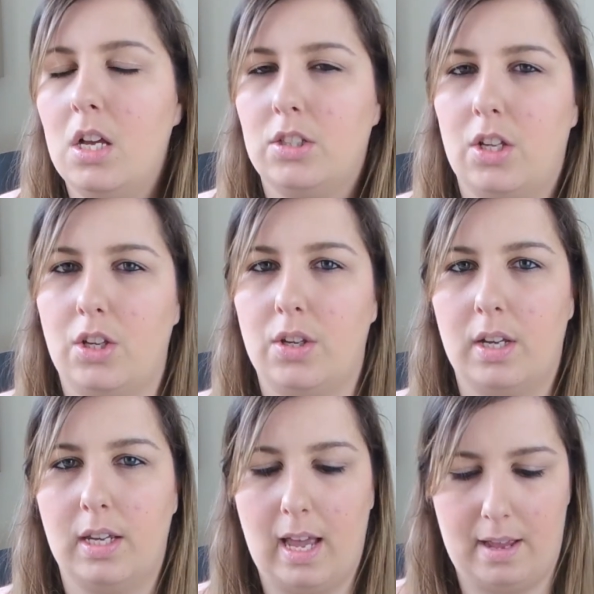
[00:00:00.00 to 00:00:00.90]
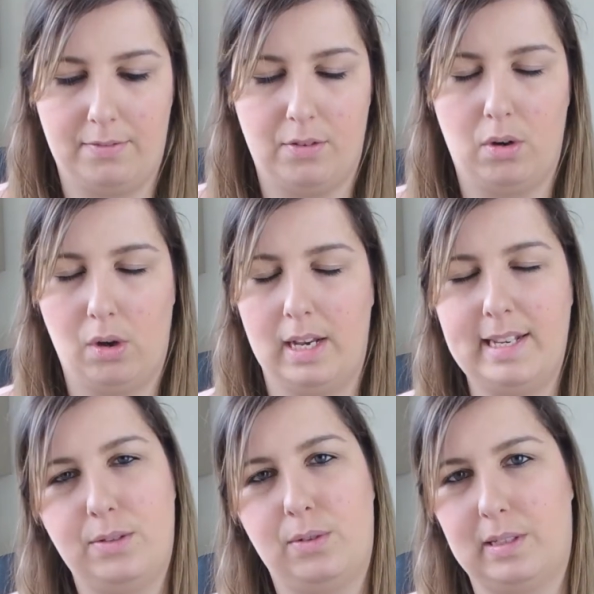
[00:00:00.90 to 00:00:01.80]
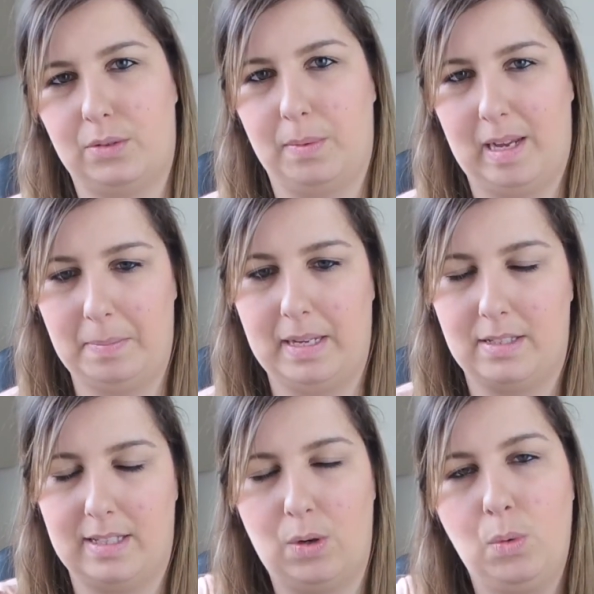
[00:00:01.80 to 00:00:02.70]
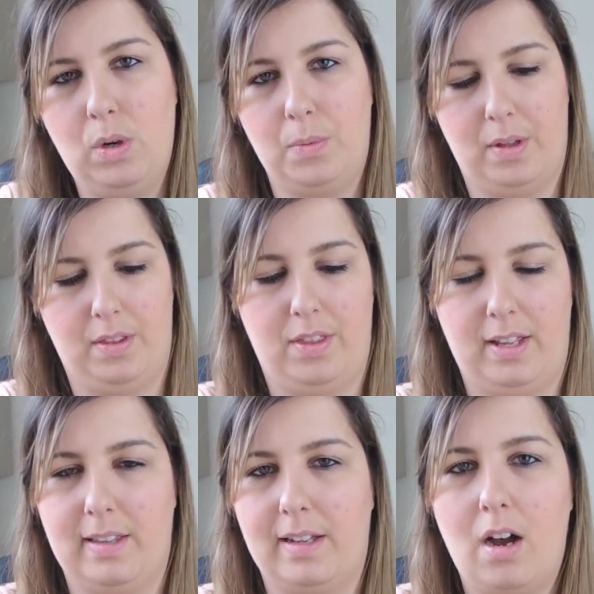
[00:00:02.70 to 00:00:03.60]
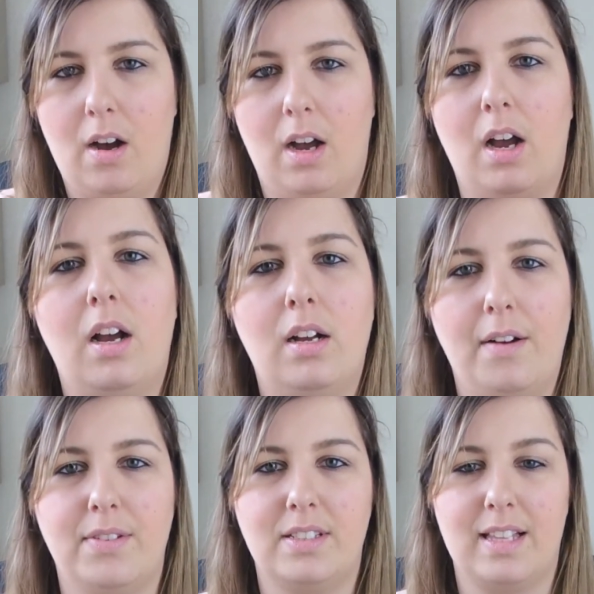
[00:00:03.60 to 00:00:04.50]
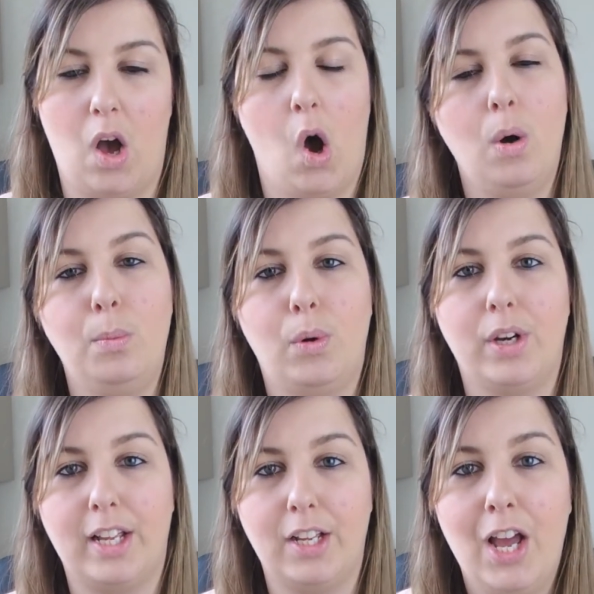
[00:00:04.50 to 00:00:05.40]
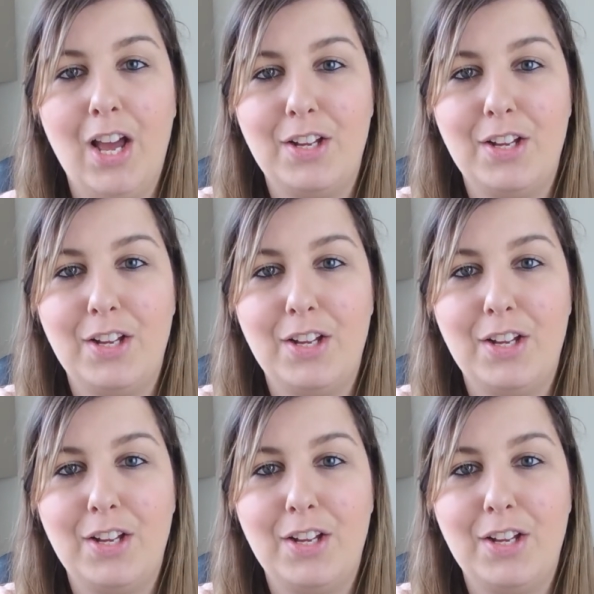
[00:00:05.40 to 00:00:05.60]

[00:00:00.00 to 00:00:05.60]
So you can get for little little babies the all-in-one thing that co covers their whole body.